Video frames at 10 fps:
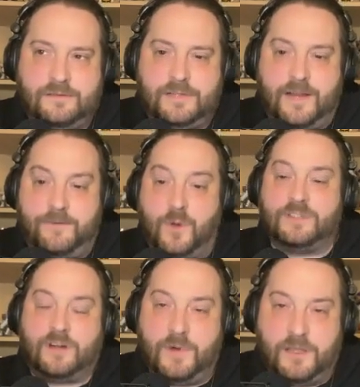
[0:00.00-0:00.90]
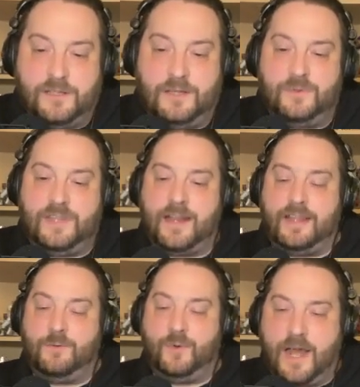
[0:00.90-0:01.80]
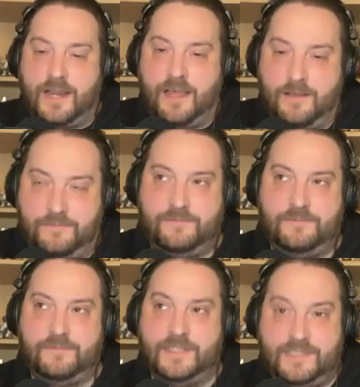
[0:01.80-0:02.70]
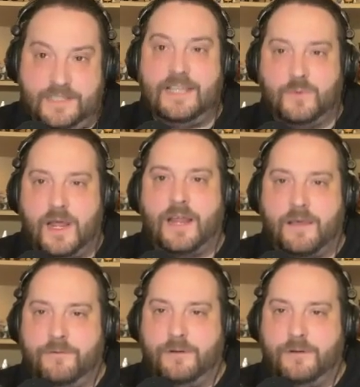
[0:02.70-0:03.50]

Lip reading: If it wasn't Carmelo, the scene would not have